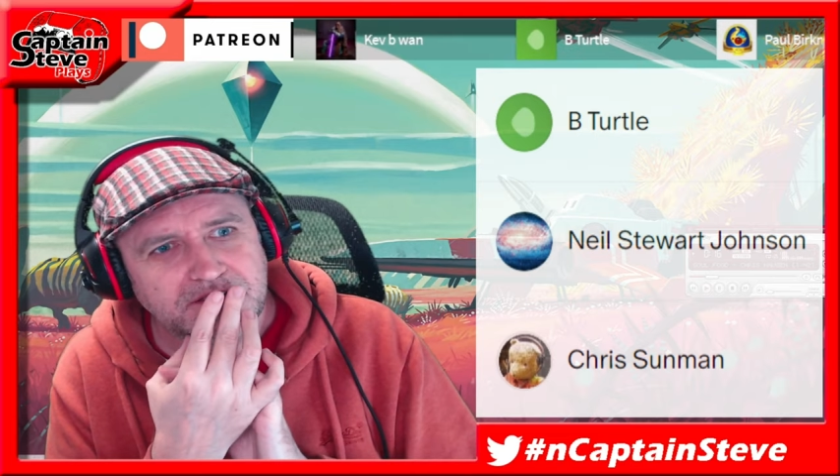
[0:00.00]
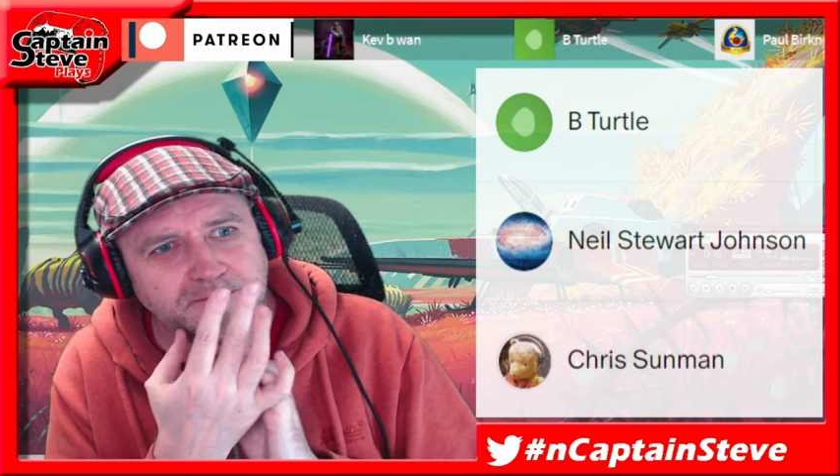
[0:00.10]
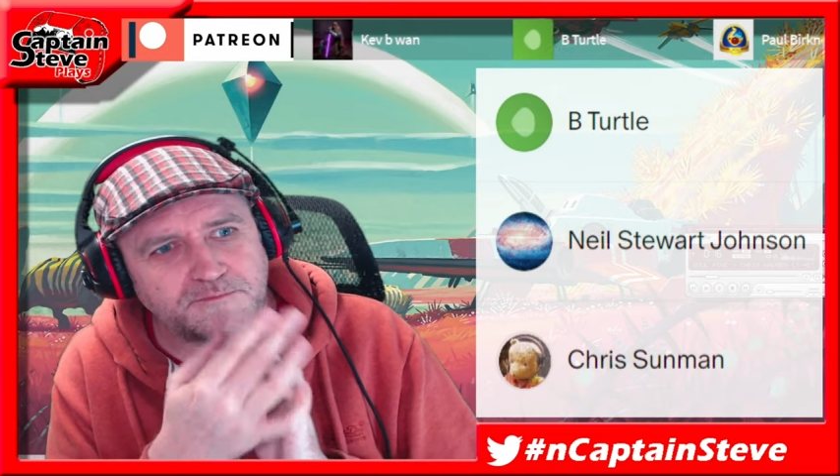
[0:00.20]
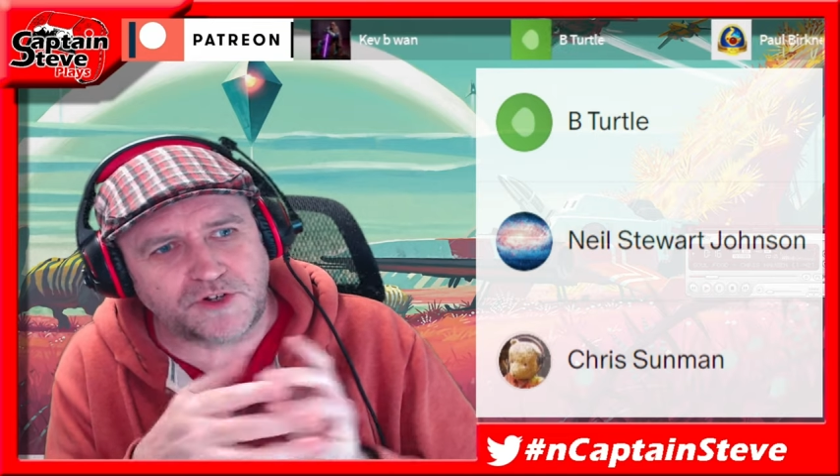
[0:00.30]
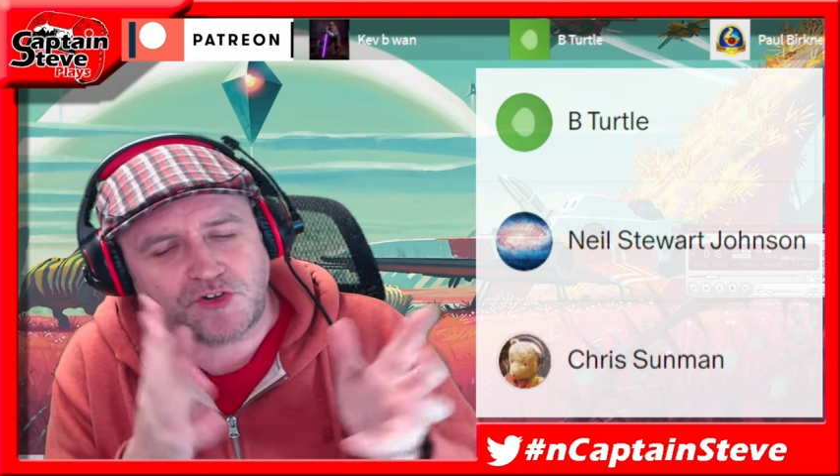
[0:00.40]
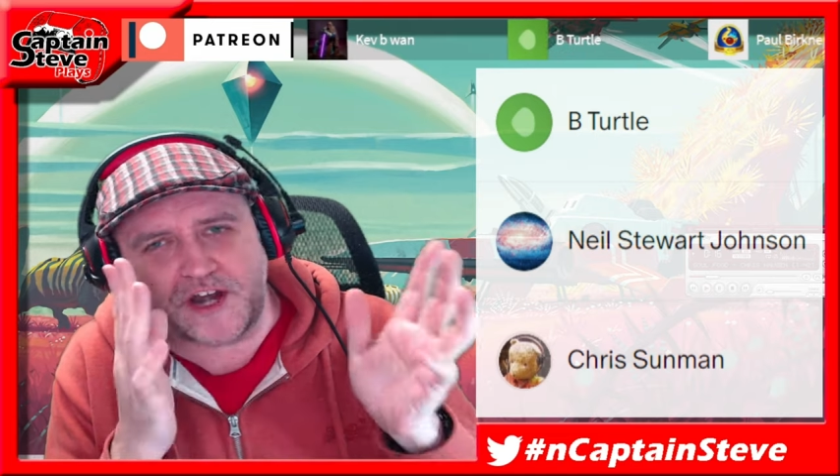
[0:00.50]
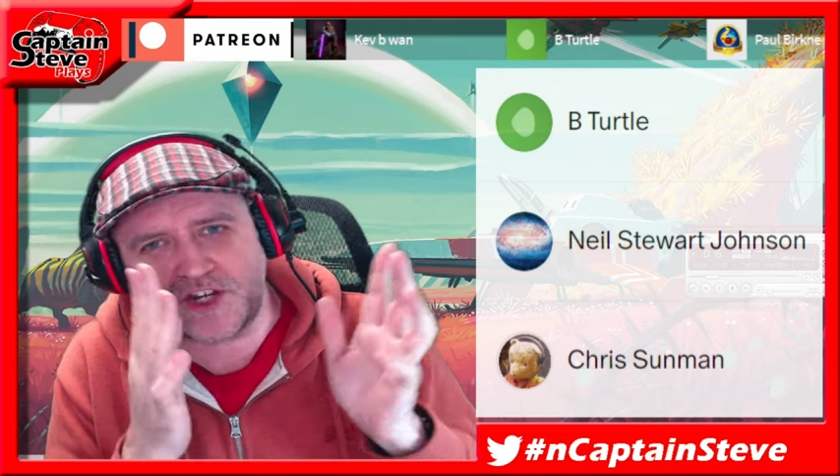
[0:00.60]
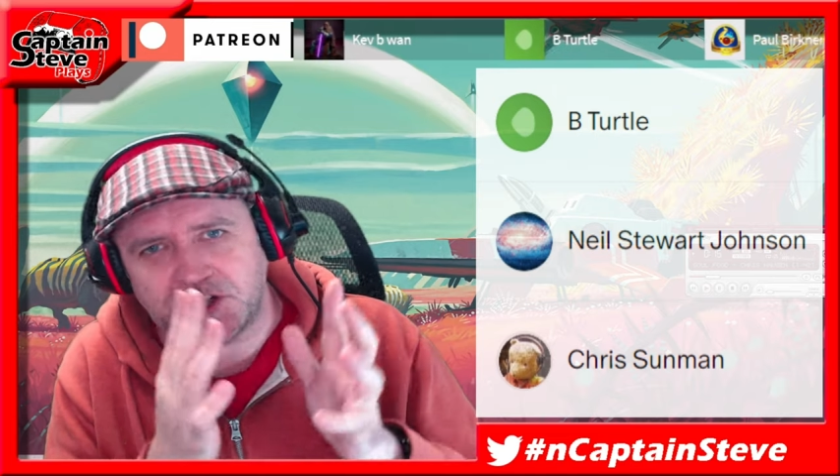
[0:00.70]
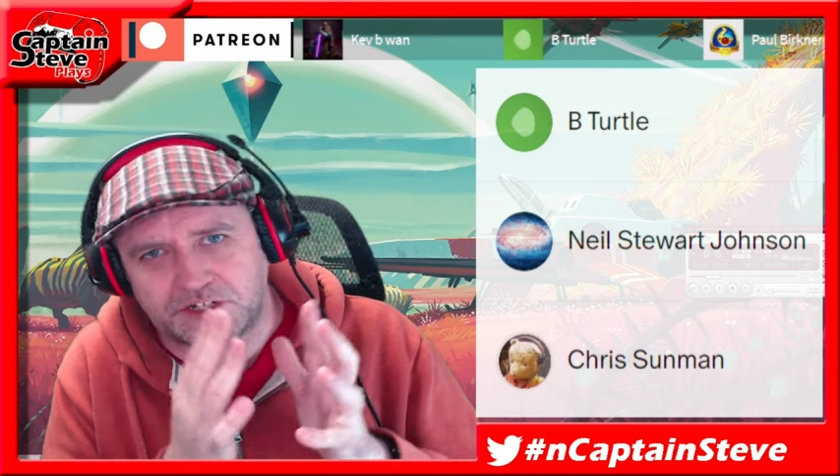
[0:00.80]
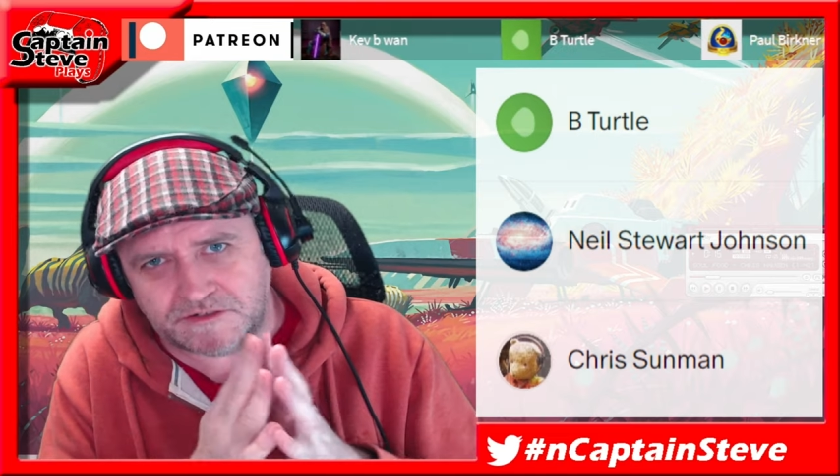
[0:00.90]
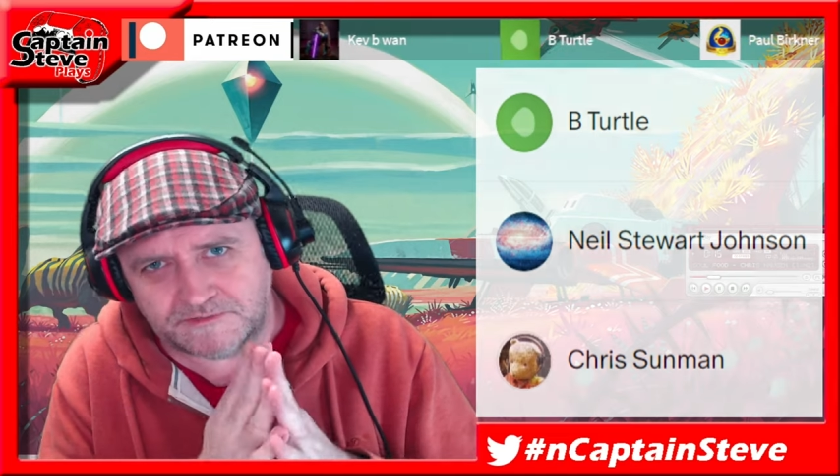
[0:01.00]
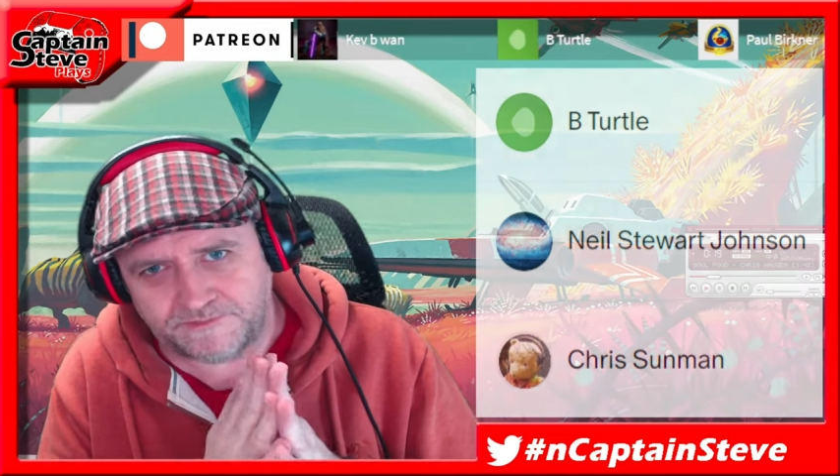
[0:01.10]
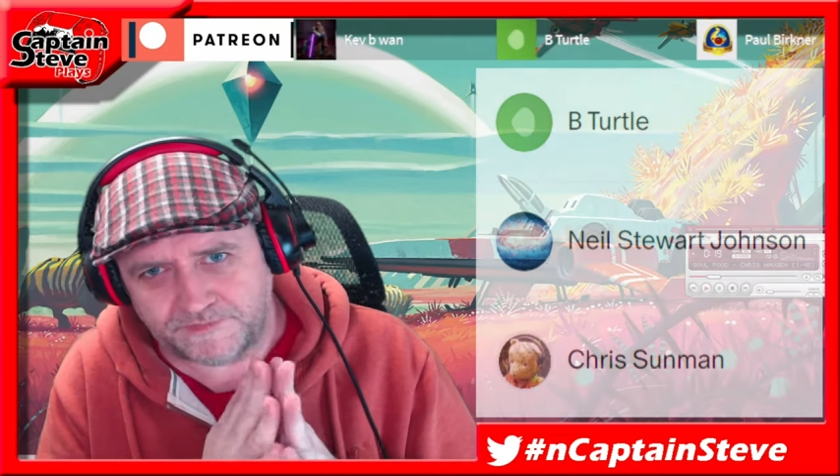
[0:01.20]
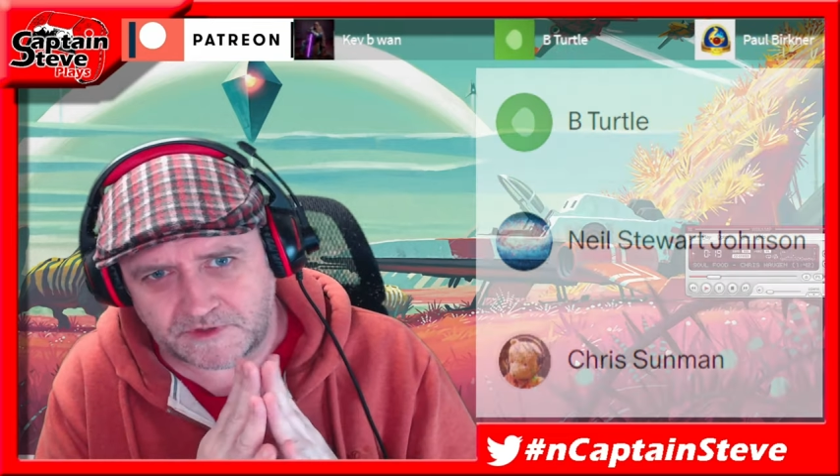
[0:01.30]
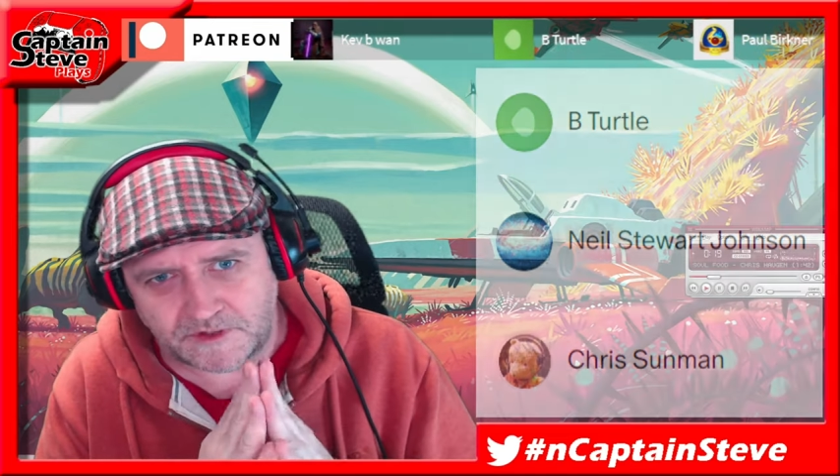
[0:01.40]
progression
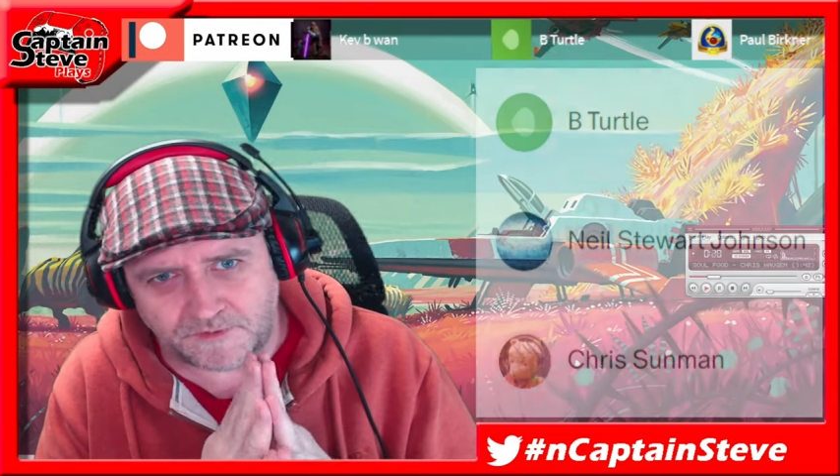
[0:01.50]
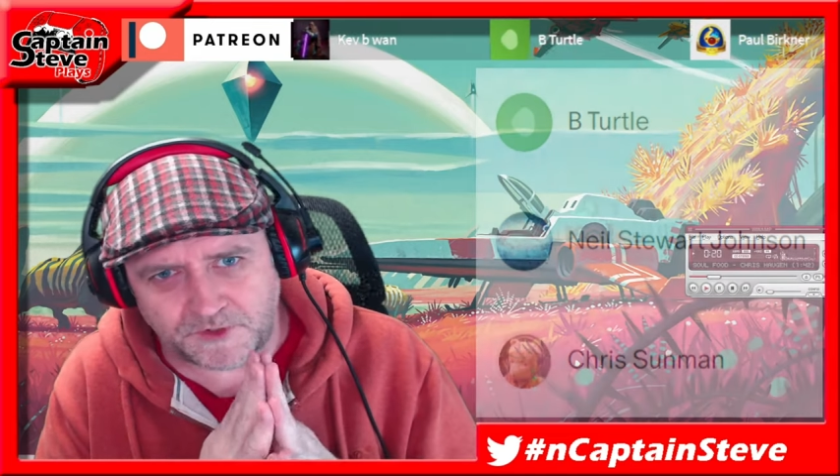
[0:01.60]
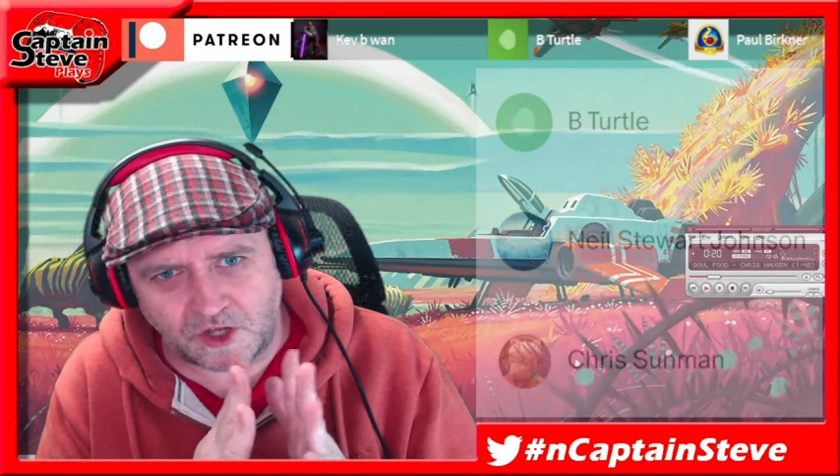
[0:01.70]
of